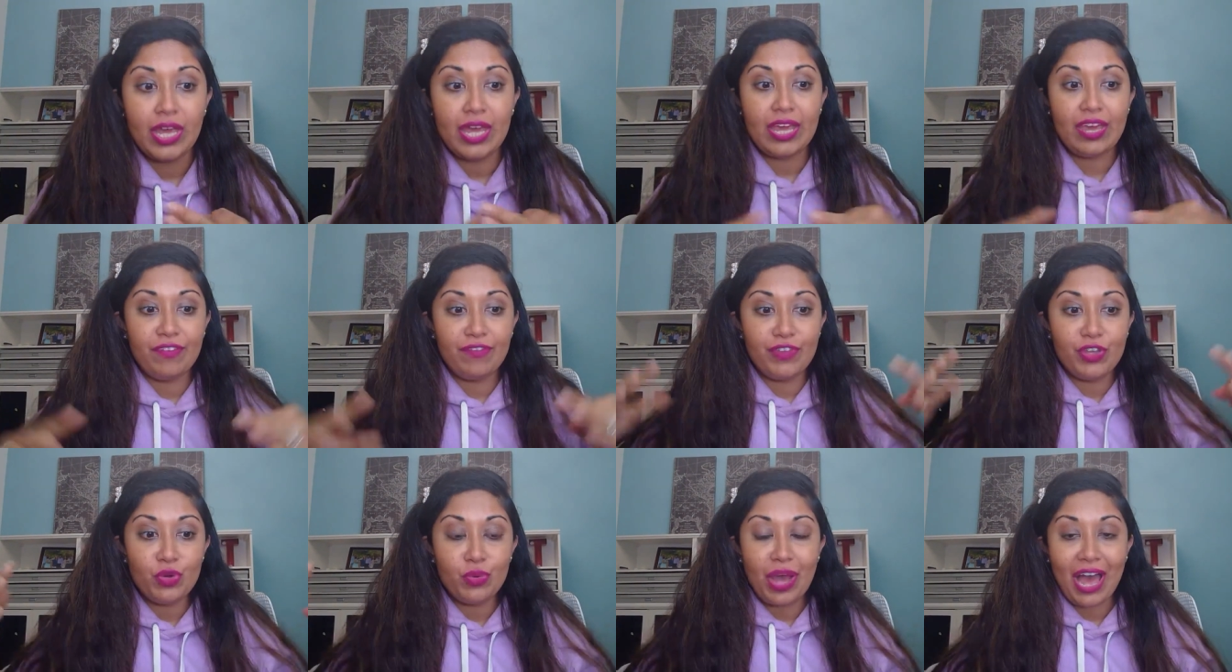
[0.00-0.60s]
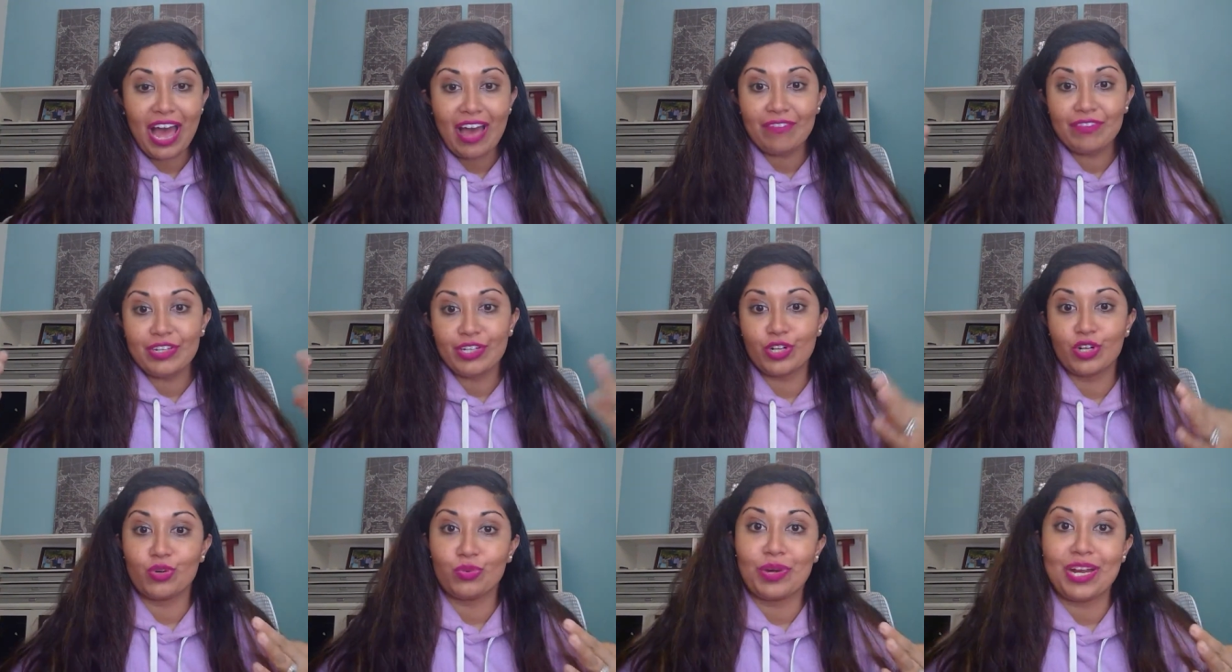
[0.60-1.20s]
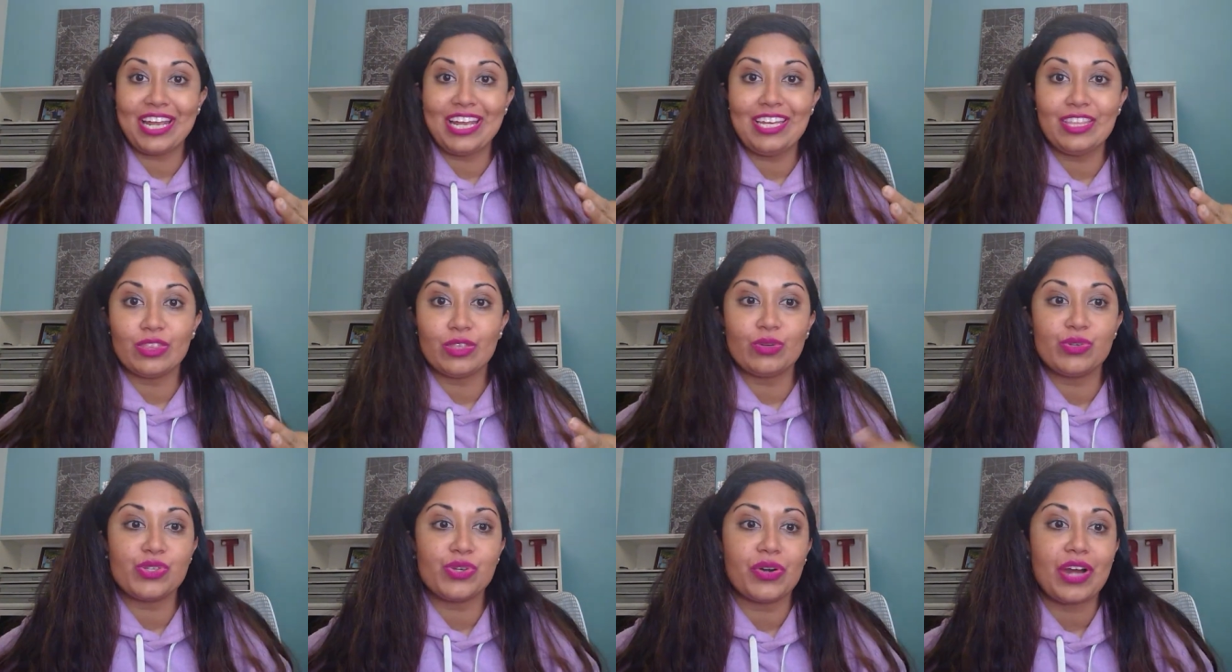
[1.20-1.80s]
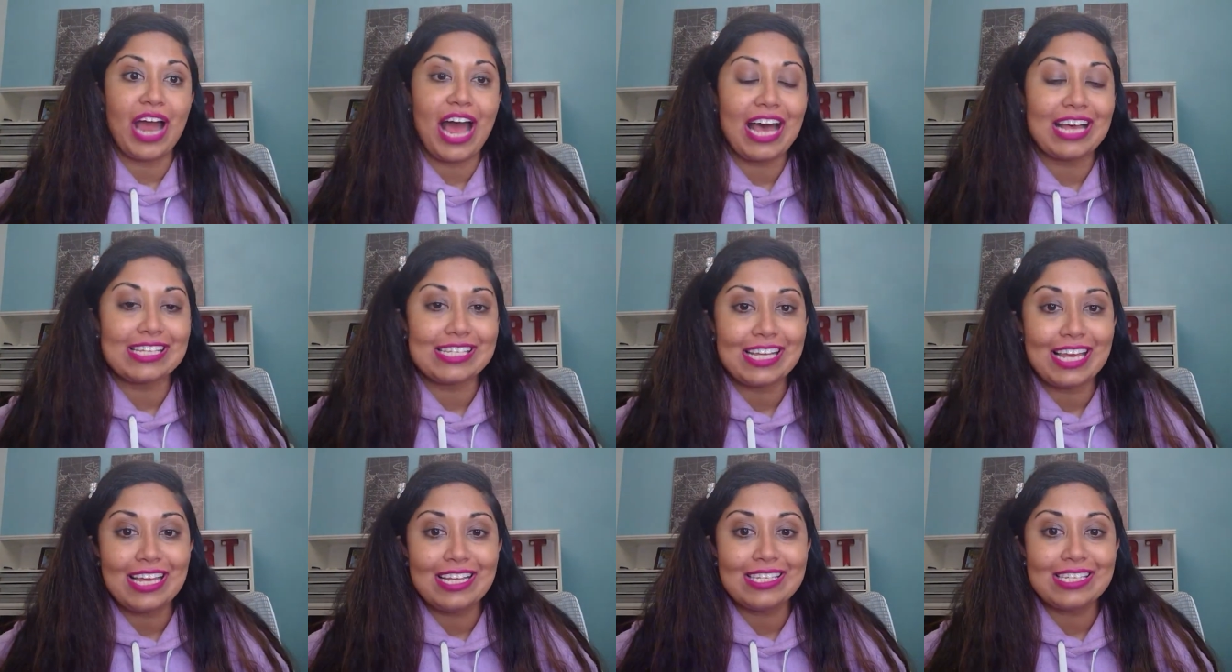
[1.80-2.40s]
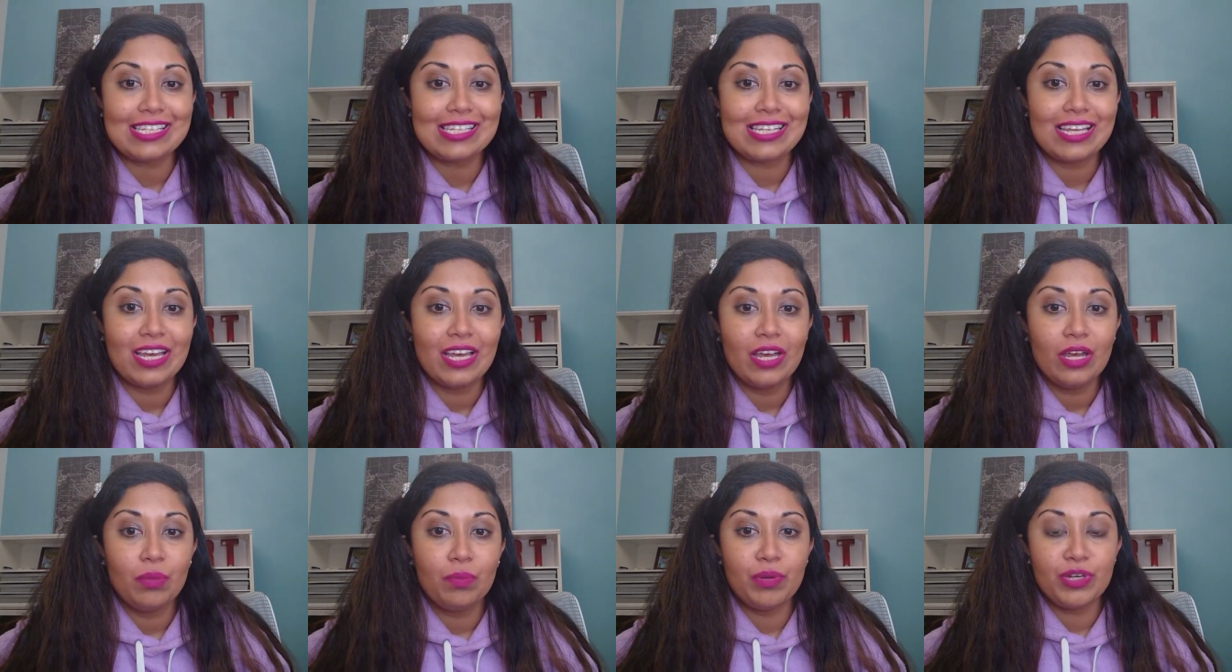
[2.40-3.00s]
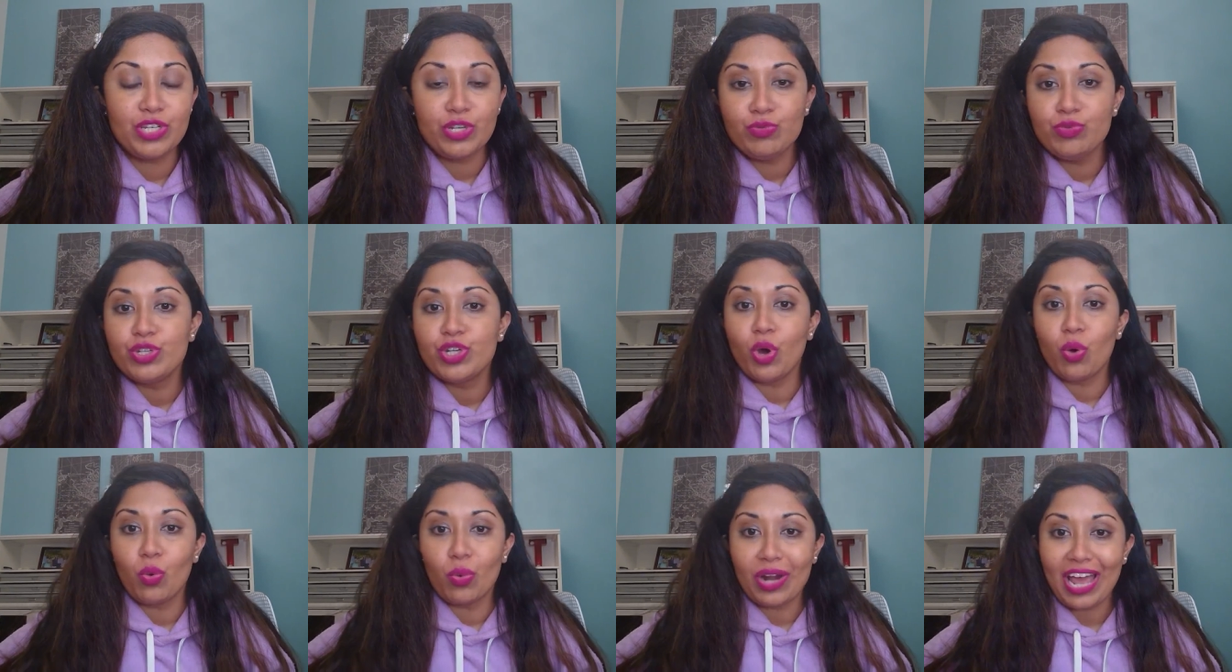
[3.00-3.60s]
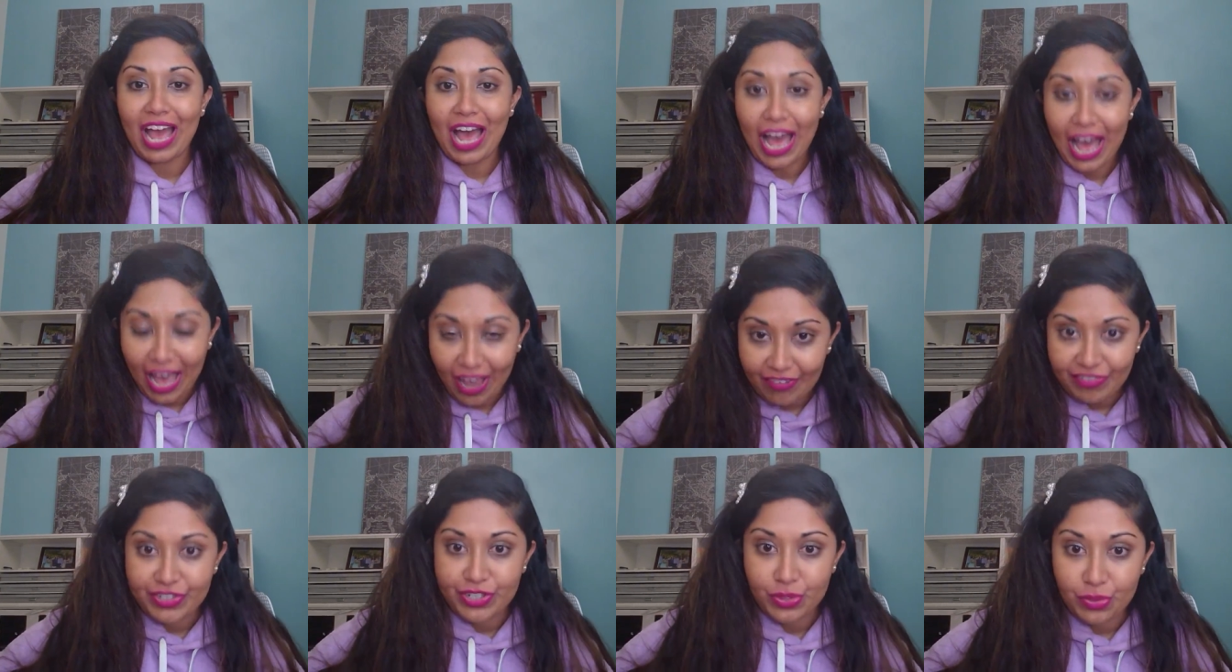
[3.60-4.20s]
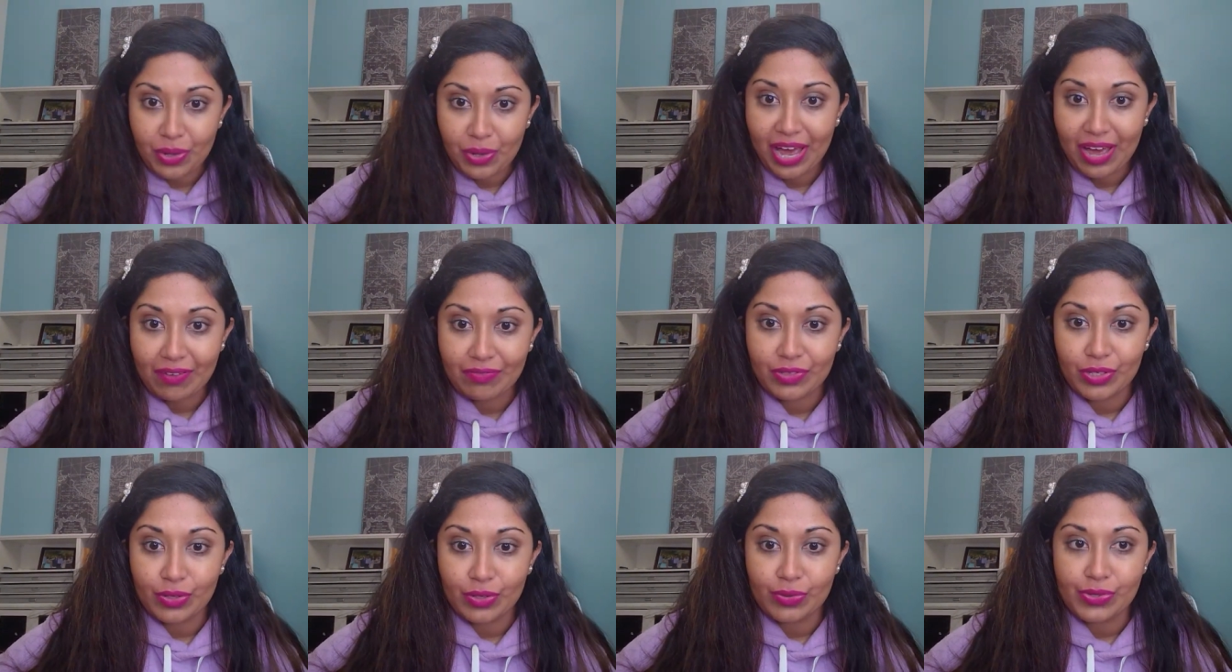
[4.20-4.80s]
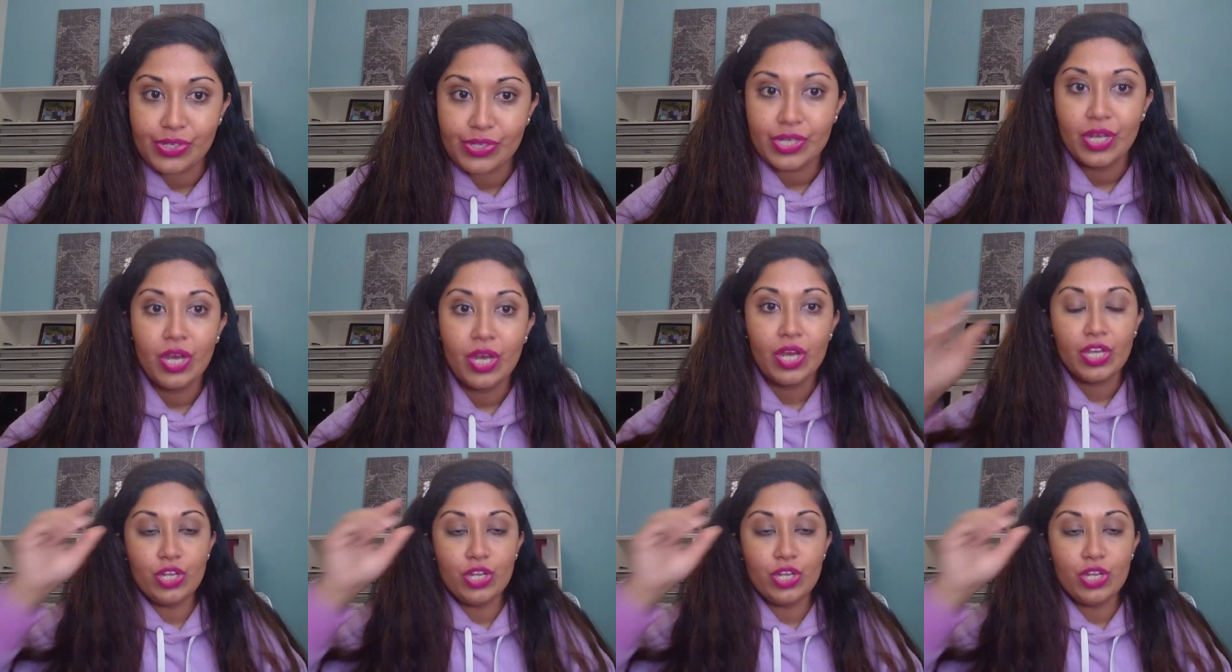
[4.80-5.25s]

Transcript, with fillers: If you have it, great. Those are assets, but you don't have to have those.